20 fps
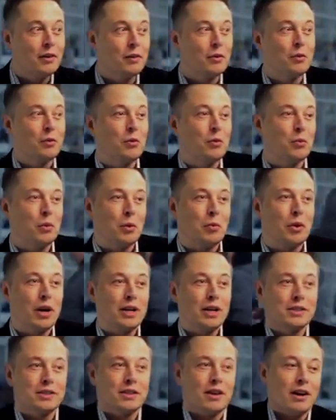you know, when
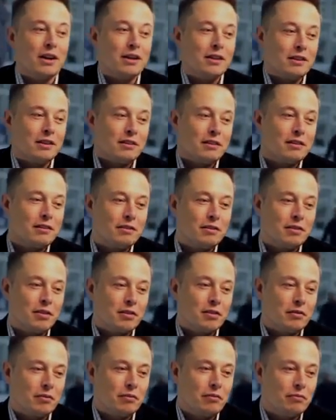I started
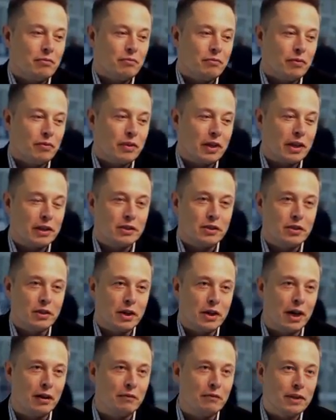the
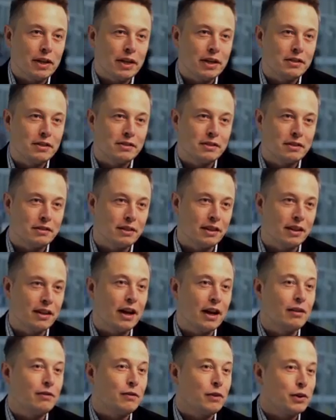two companies, the
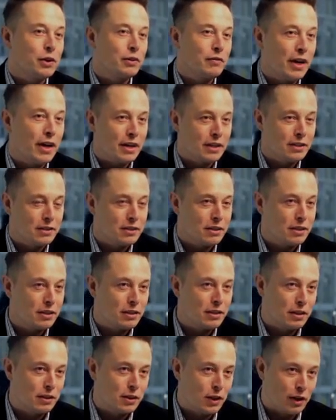California max, the,
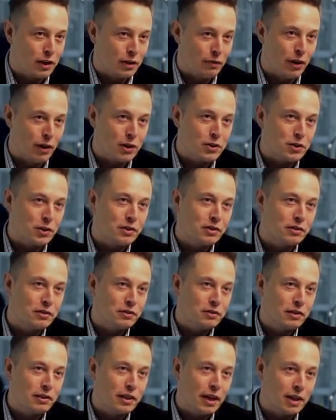the, the marginal
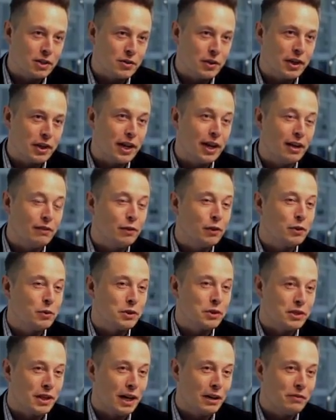tax rate in California was